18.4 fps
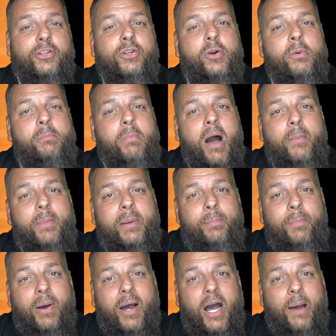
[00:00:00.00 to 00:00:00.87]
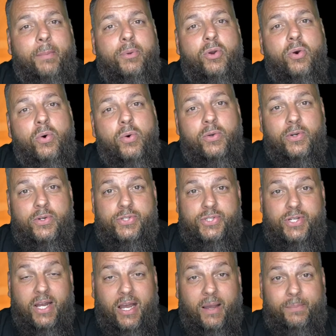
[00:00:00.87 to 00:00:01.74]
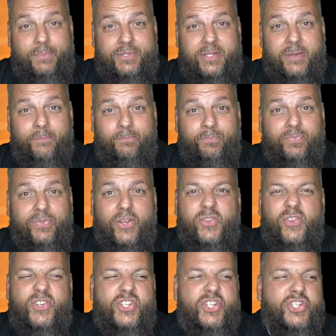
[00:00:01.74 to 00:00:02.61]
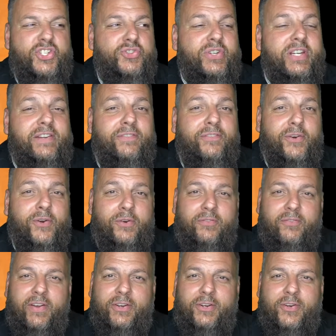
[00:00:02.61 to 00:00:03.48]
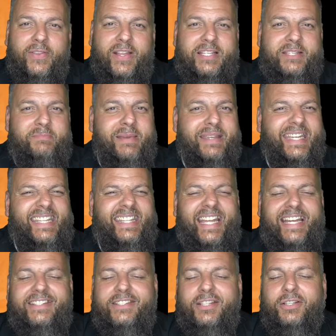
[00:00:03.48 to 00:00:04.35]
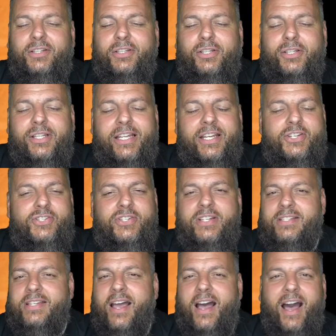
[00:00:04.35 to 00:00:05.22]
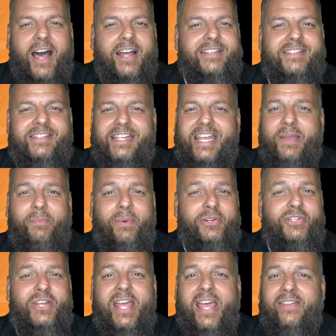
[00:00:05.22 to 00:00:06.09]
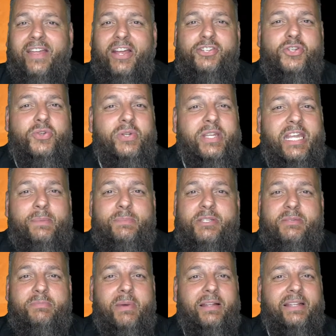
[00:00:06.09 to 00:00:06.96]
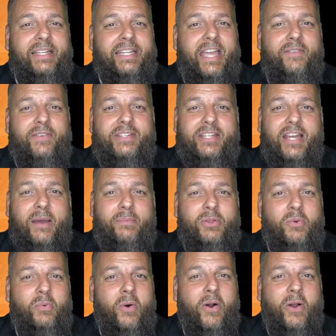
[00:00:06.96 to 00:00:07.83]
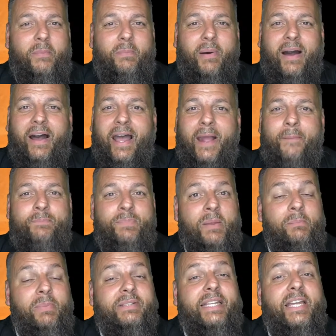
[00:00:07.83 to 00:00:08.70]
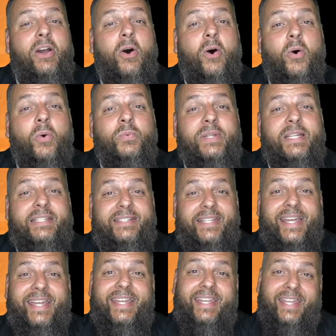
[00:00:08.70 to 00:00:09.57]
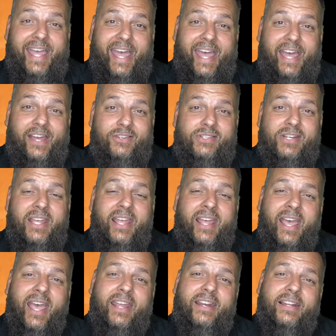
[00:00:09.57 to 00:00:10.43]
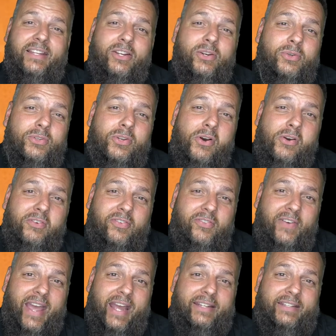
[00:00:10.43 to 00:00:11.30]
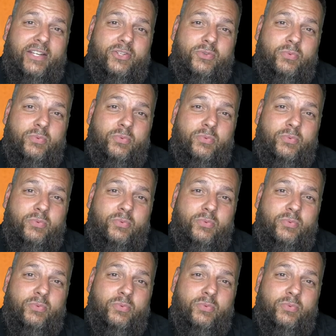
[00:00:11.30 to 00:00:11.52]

little mom and pop corner shops. They're the street food vendor that's making that delicious hot sandwich that you keep smelling every time you walk by, but they only take cash. And a little known fact as